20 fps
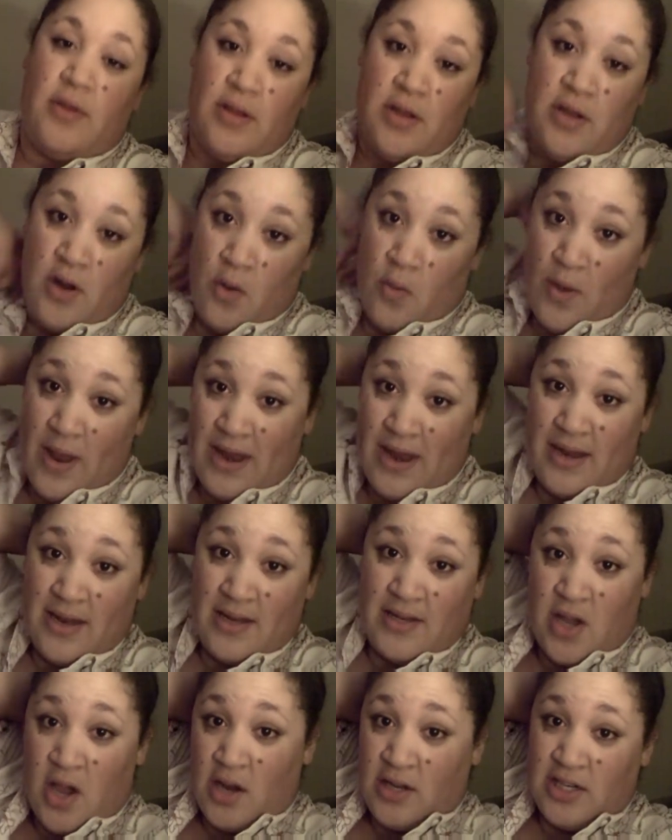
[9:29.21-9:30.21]
went in
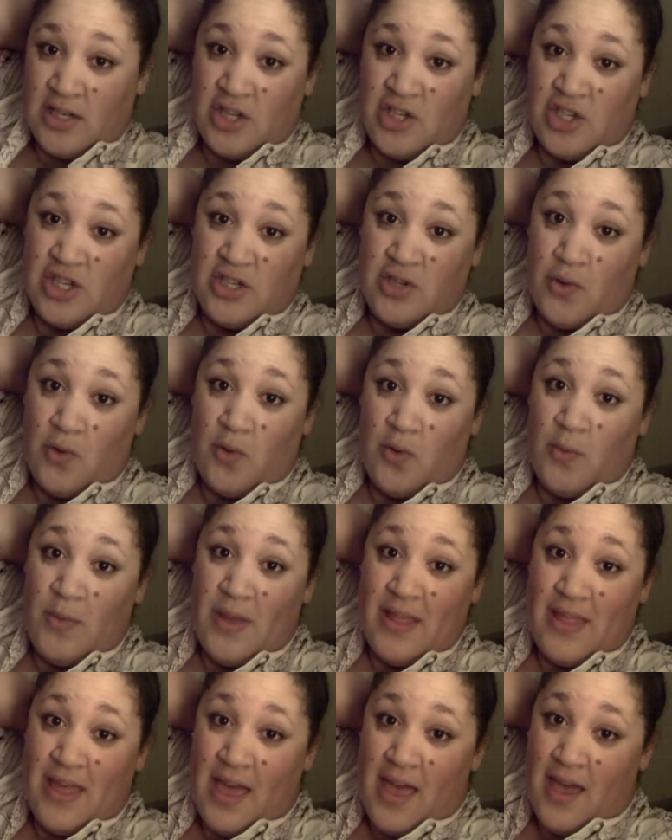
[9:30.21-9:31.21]
and talked, and she told
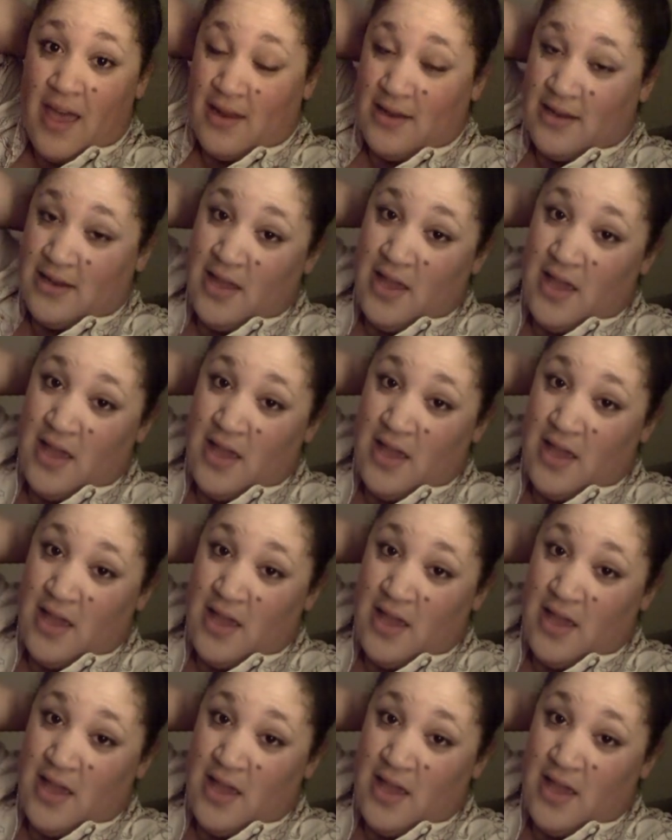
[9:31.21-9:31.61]
me that,